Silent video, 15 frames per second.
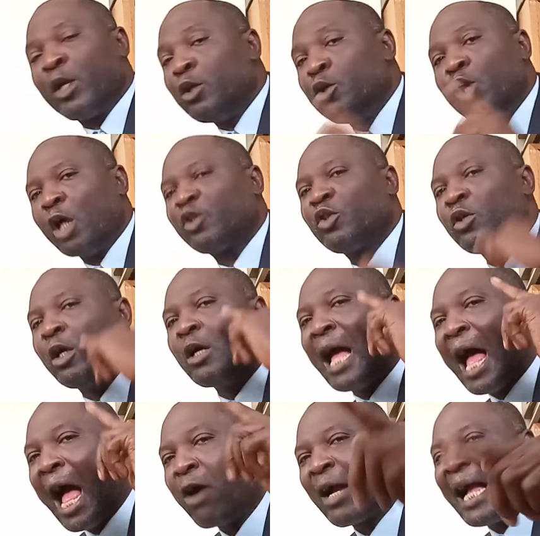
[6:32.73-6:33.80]
Not
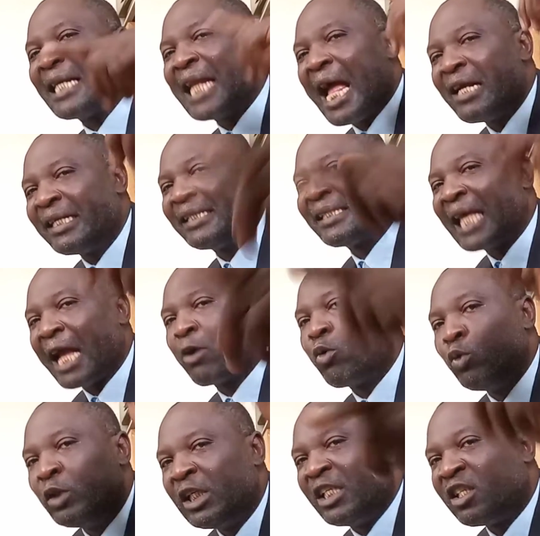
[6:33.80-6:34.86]
how can I
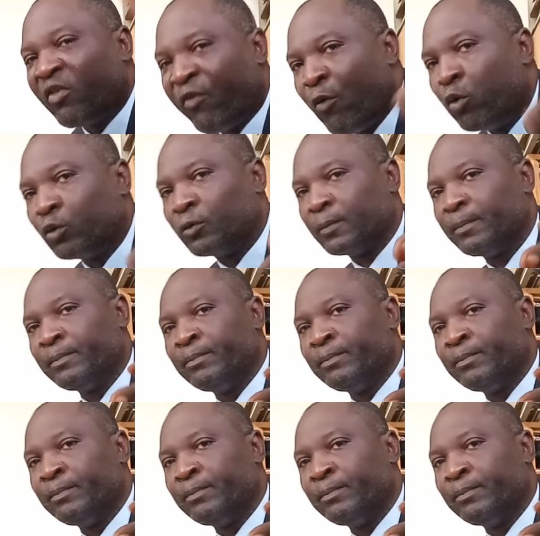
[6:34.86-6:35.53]
recycle this phone?